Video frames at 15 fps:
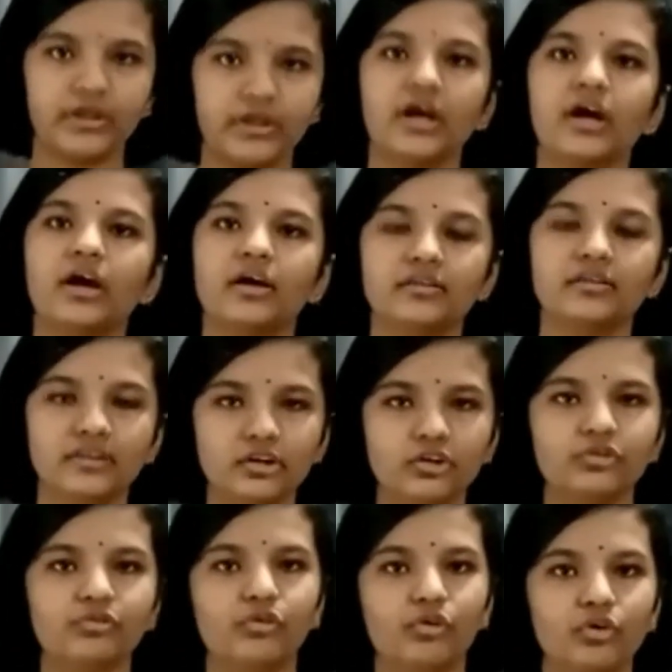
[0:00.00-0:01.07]
This
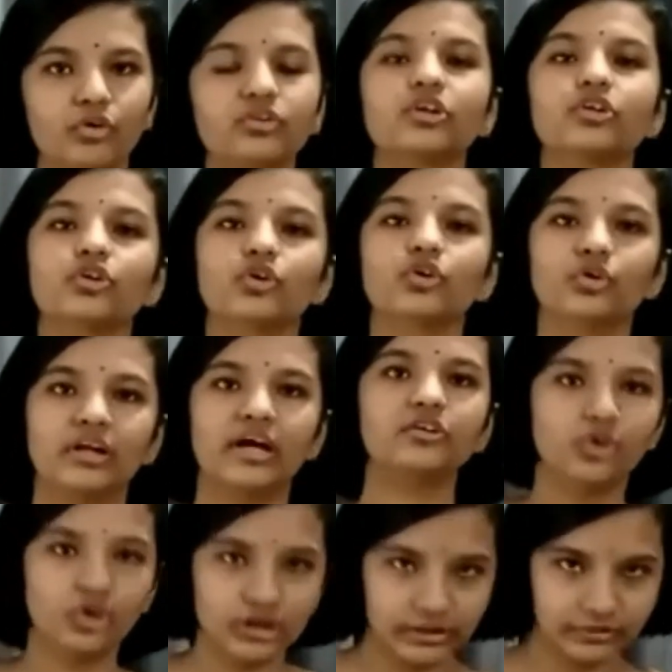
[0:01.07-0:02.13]
force is known as
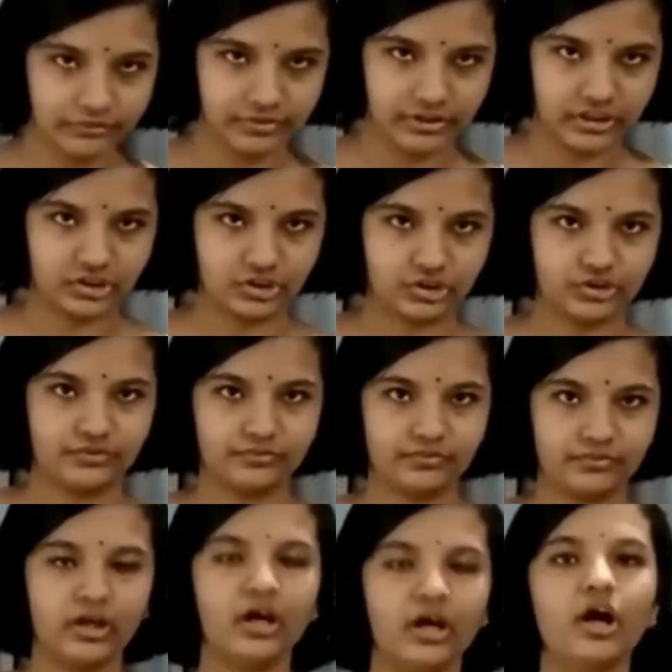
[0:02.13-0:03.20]
rolling friction.
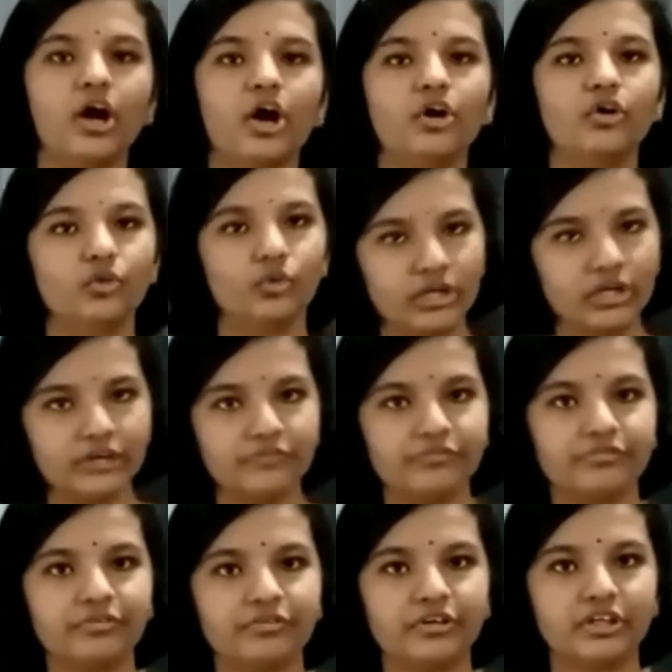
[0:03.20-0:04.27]
Rolling
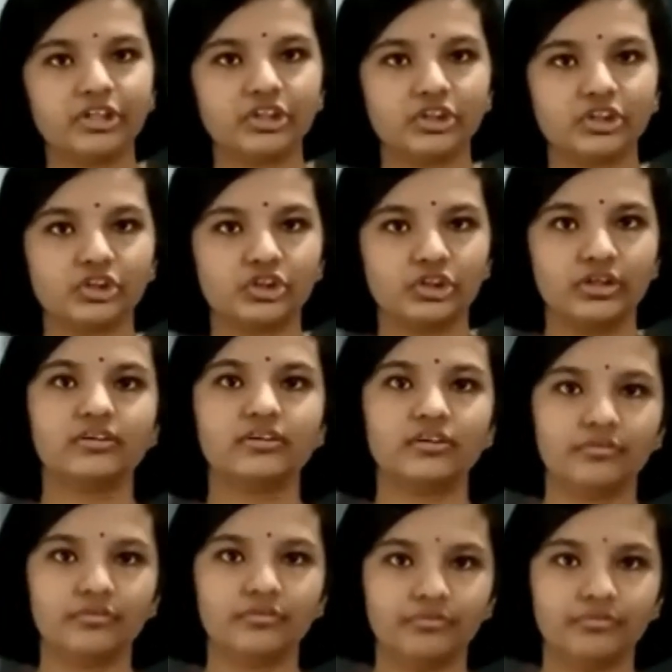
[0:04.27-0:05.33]
friction is the
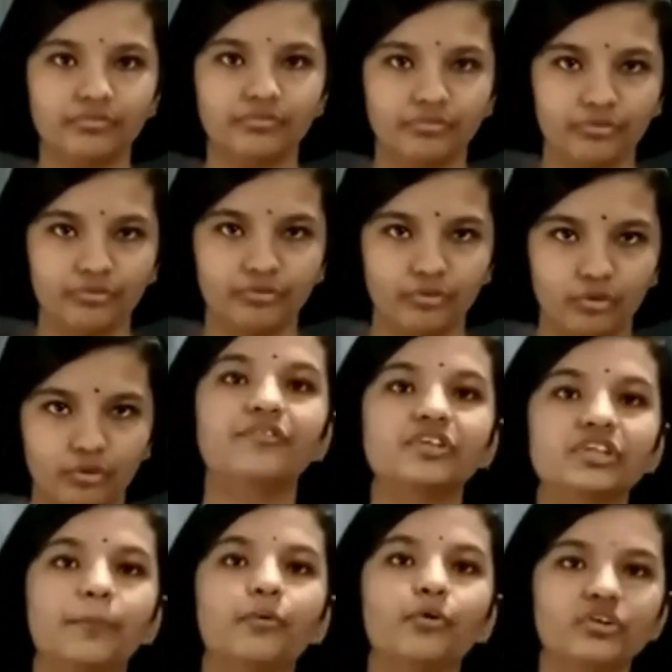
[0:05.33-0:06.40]
force which
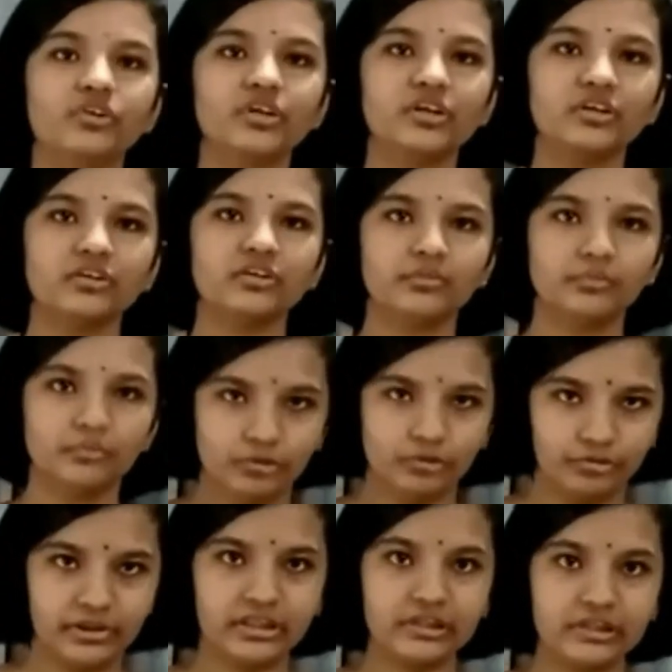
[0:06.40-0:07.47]
opposes movement
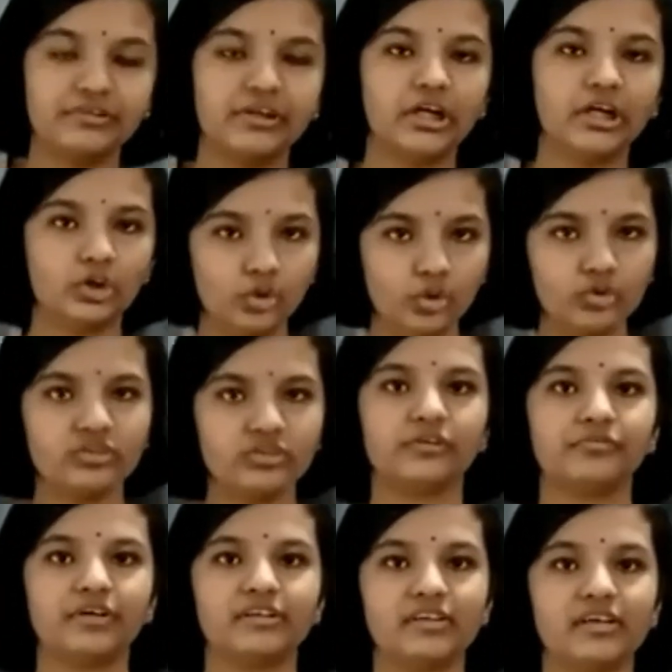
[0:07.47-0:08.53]
when two
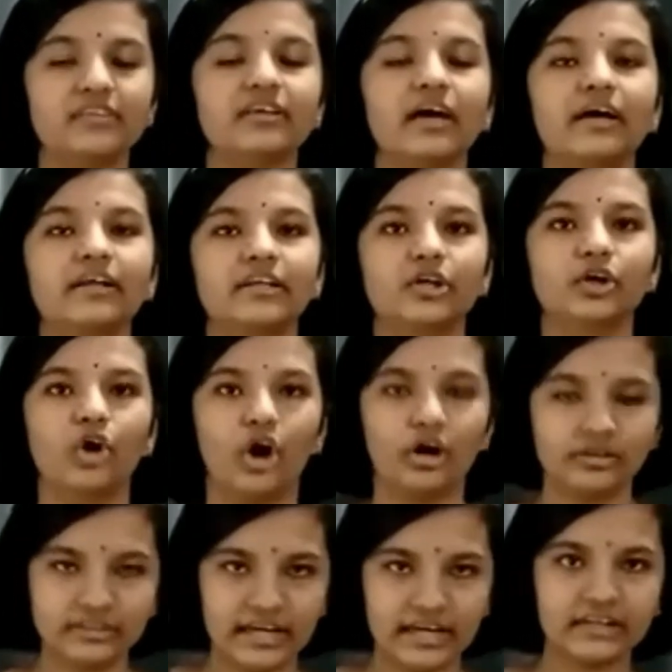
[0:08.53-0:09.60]
surfaces are in
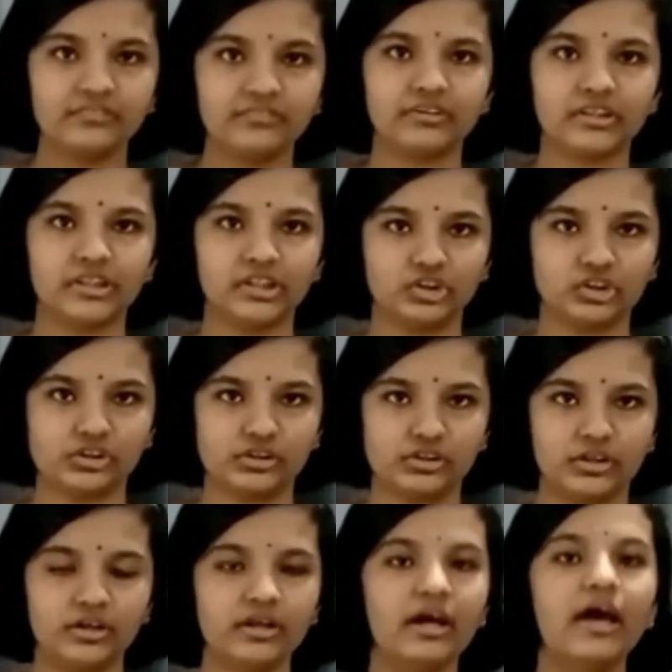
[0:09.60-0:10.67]
contact with each
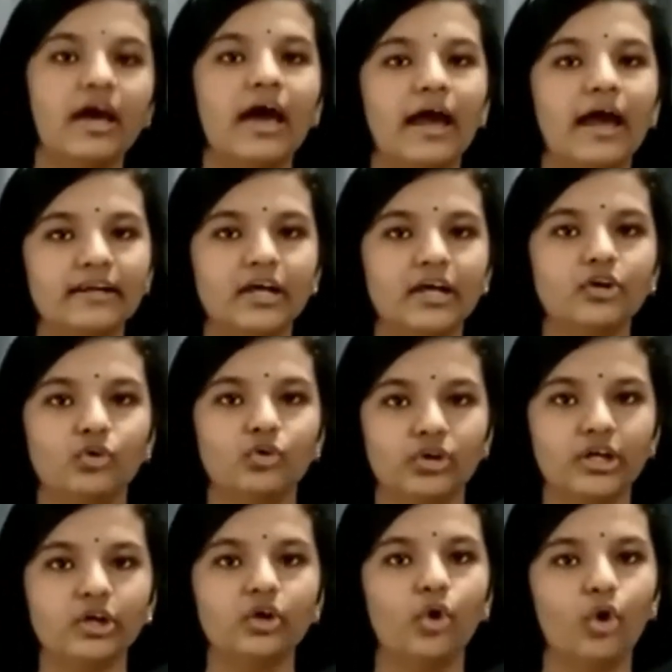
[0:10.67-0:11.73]
other and are
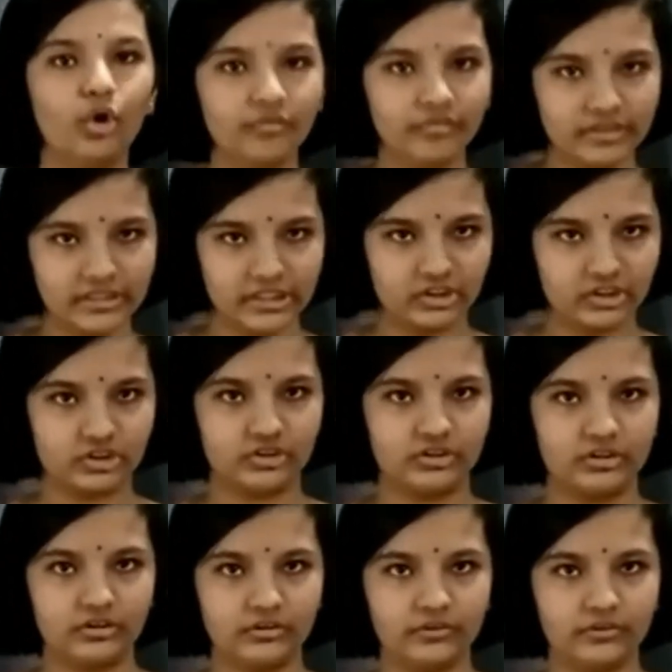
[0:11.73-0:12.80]
rolling over each other.